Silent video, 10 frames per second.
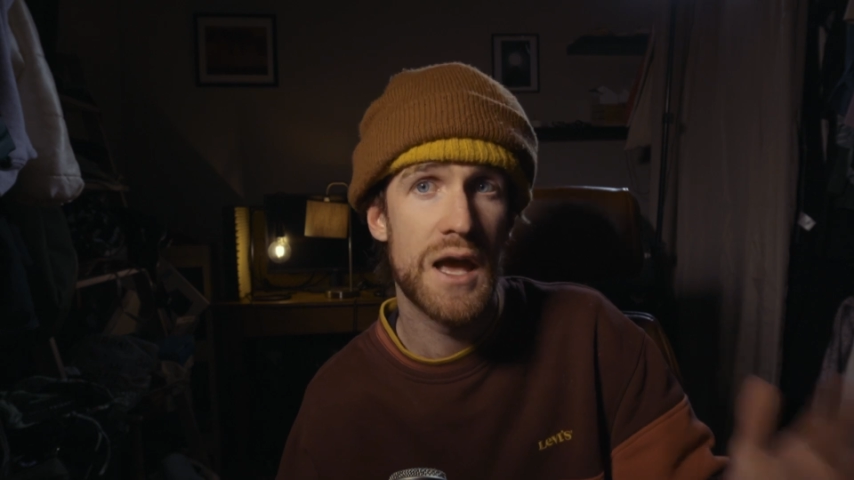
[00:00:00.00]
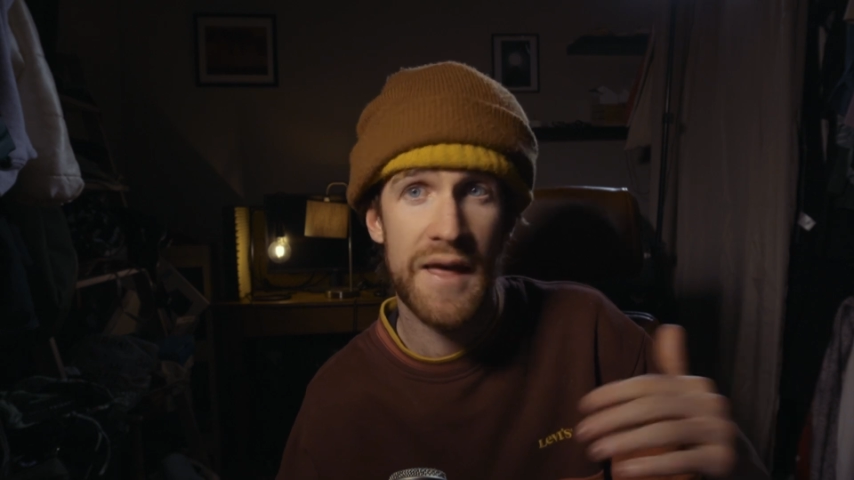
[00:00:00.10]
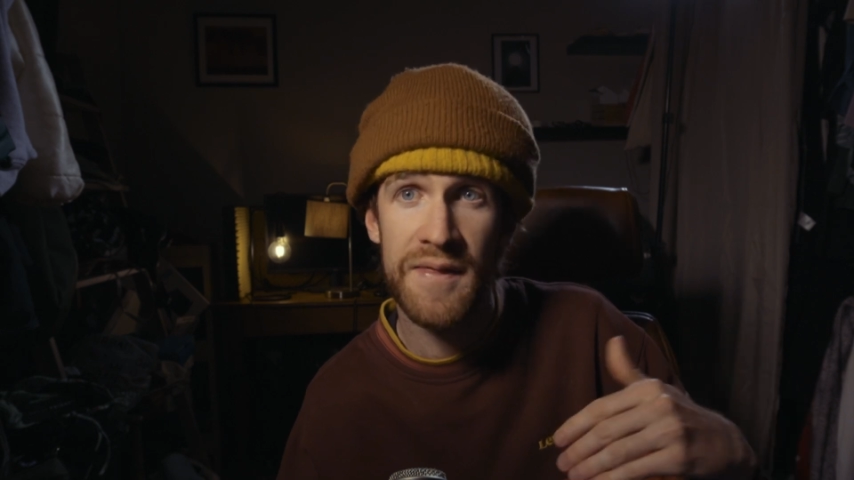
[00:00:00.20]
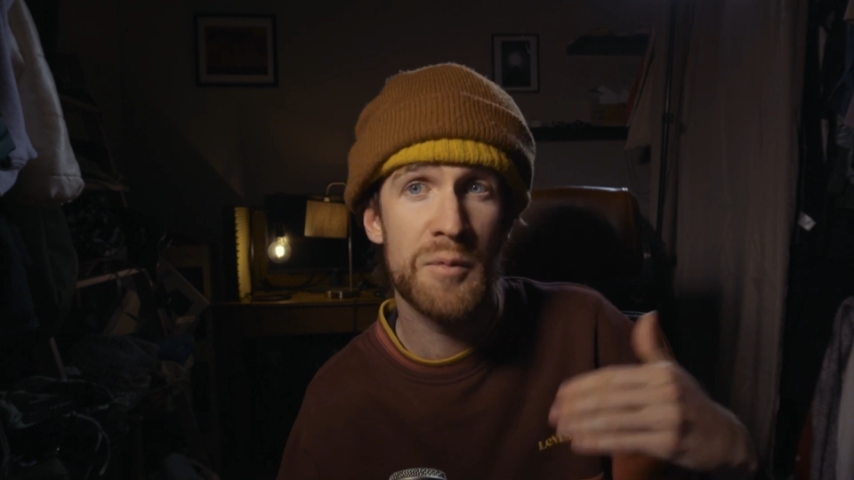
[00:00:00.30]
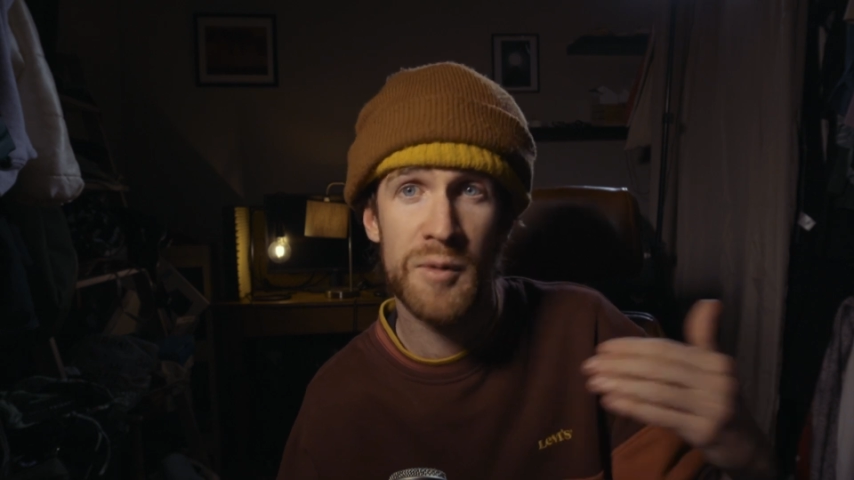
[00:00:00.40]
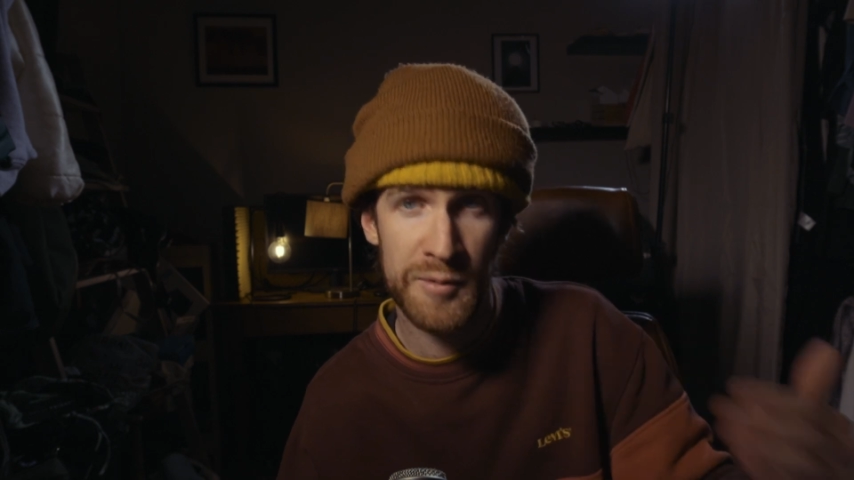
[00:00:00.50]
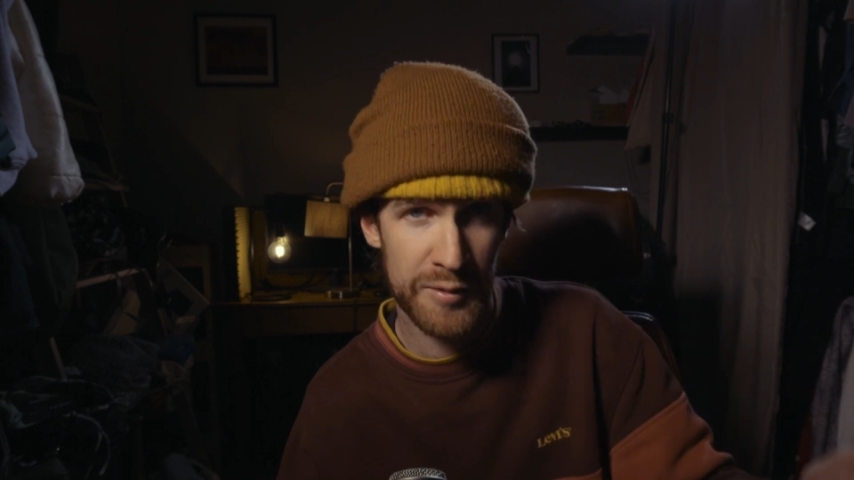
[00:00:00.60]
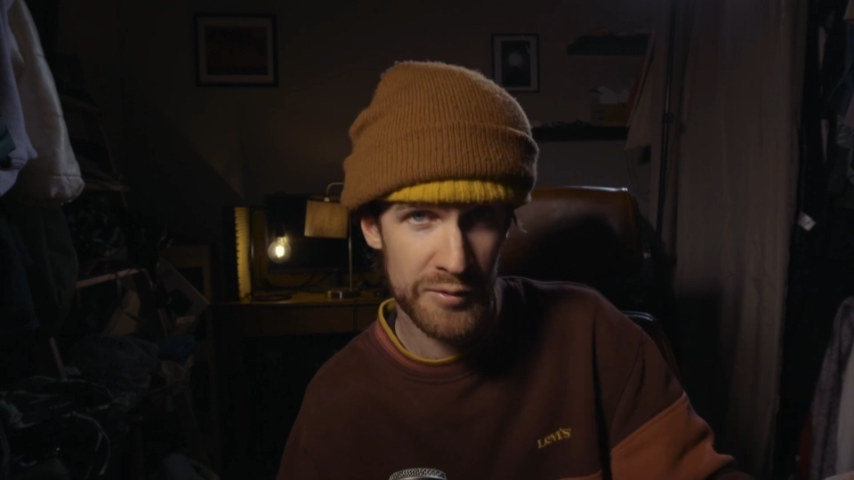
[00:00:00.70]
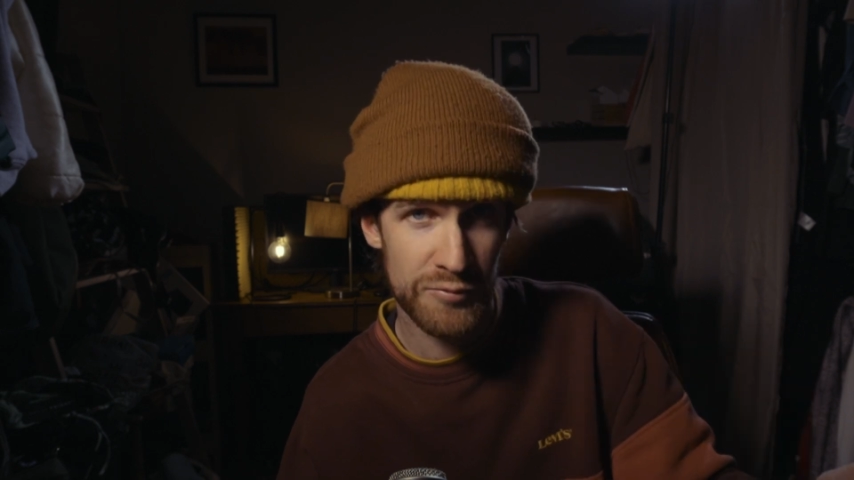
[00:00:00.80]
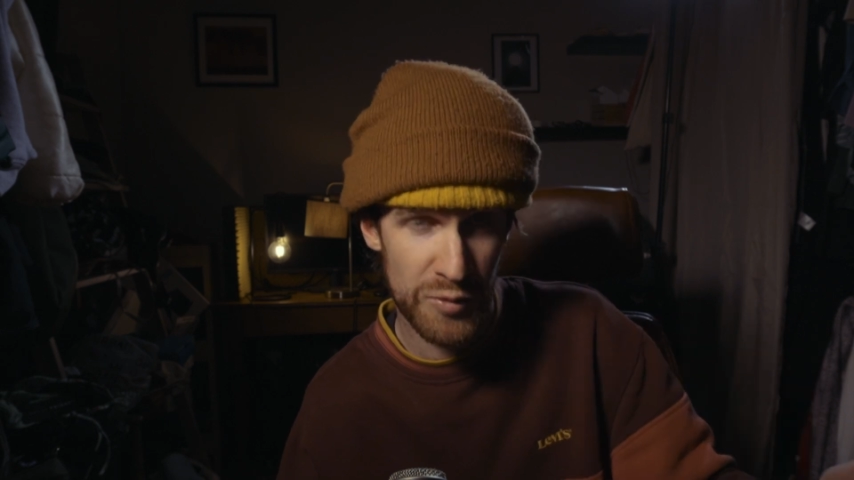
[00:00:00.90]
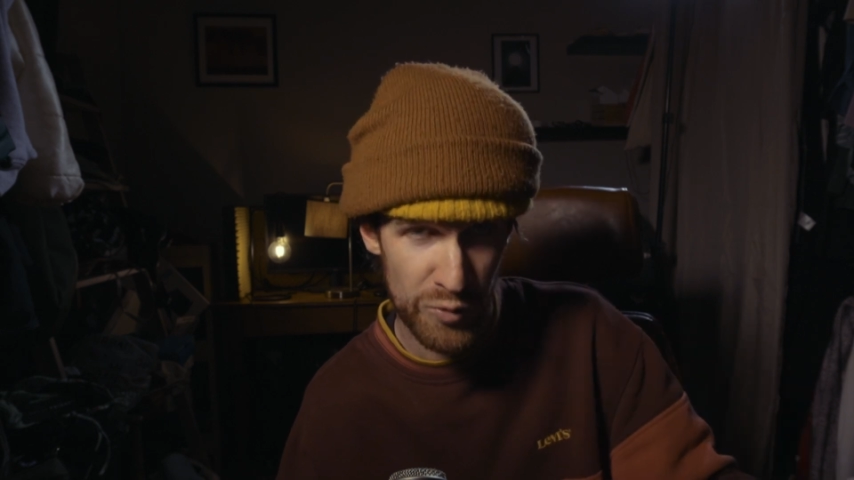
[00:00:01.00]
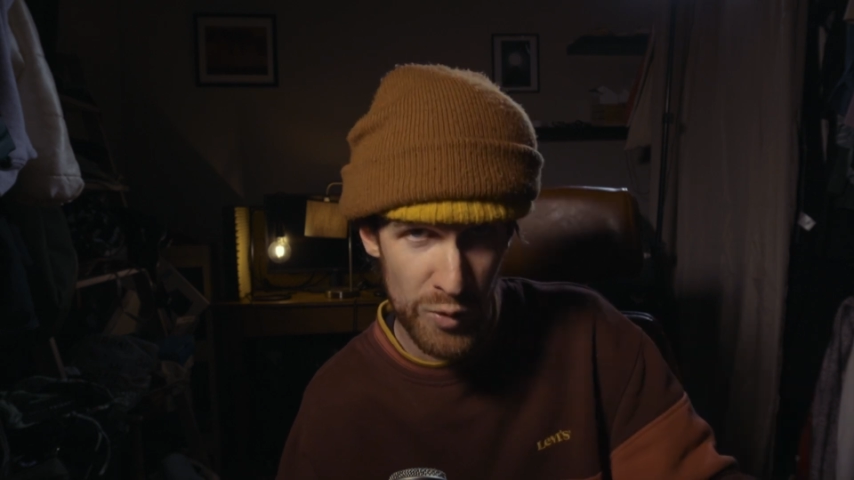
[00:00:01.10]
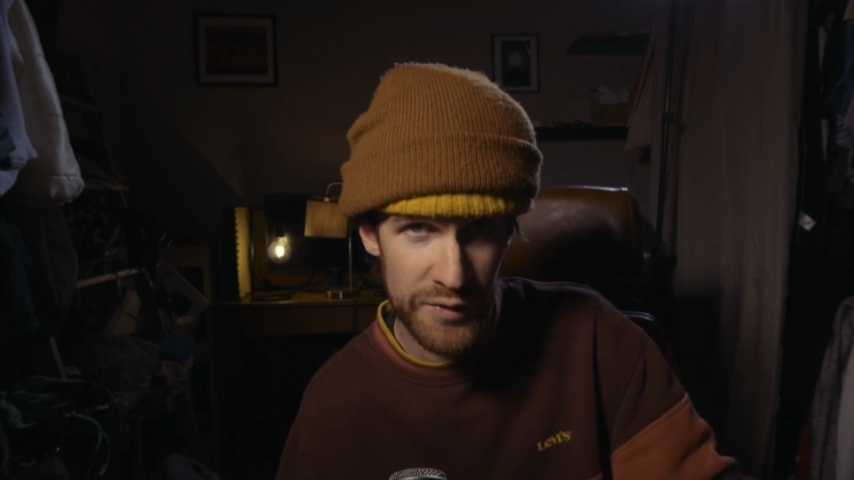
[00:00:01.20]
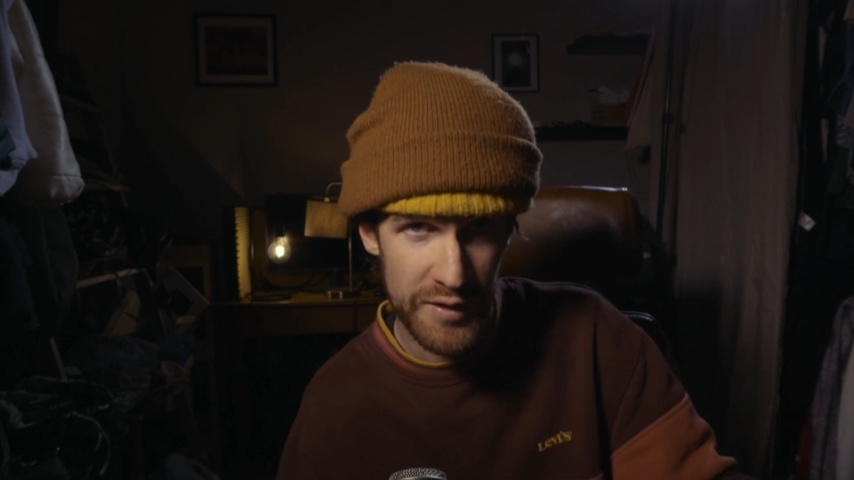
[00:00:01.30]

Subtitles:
And then we will reward